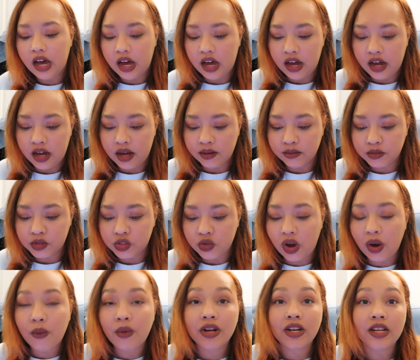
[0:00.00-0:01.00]
So
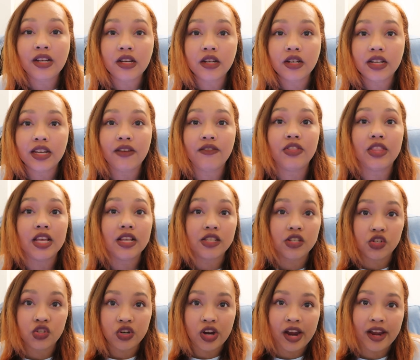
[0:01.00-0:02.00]
I wanna give this
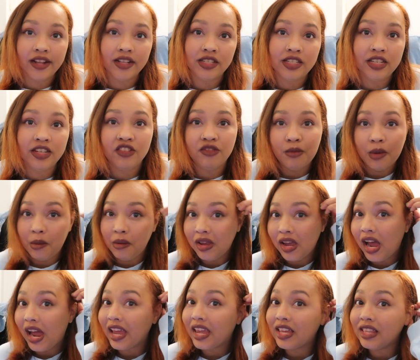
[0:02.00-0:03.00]
a try and see if maybe
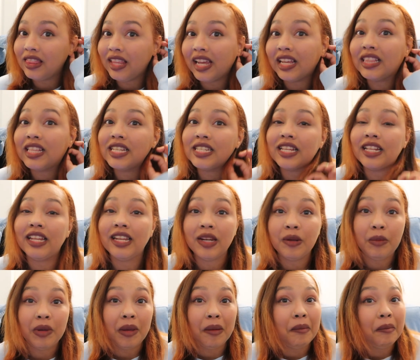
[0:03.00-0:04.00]
I could like this a little
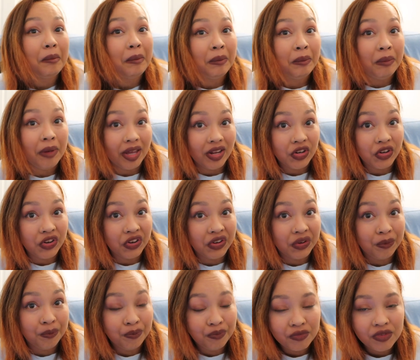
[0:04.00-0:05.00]
bit better.